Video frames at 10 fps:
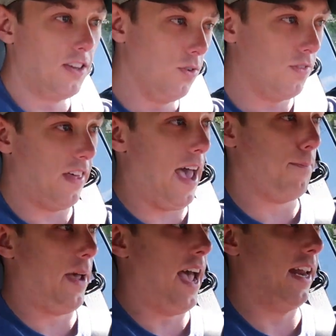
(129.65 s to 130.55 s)
use
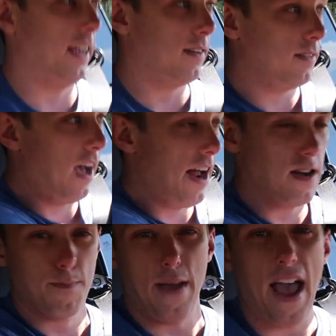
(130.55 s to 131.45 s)
that padding on
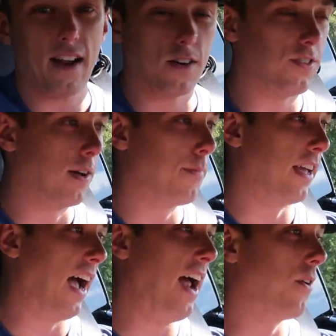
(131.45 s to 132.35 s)
your back or
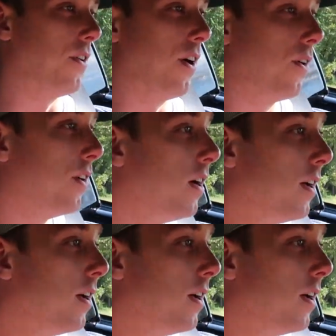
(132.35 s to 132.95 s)
something, I don't know.